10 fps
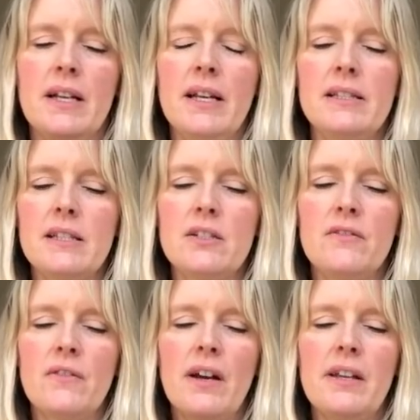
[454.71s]
It's a
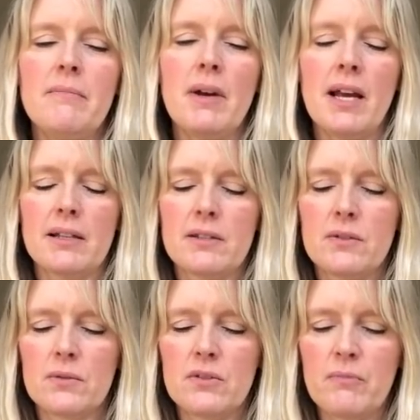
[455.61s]
divine mess
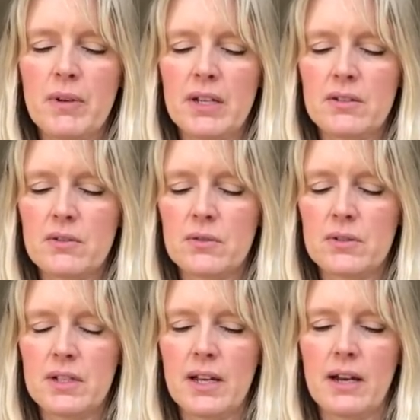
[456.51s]
sort of being
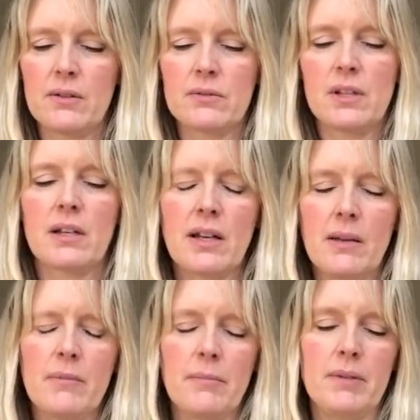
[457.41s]
sorted out. That
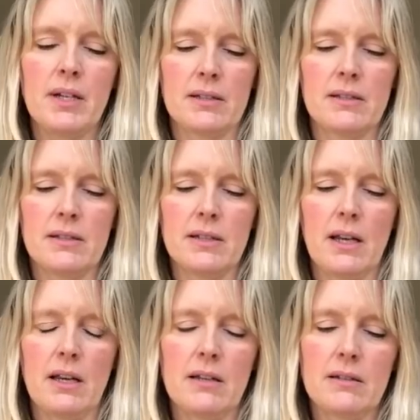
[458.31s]
came up yesterday.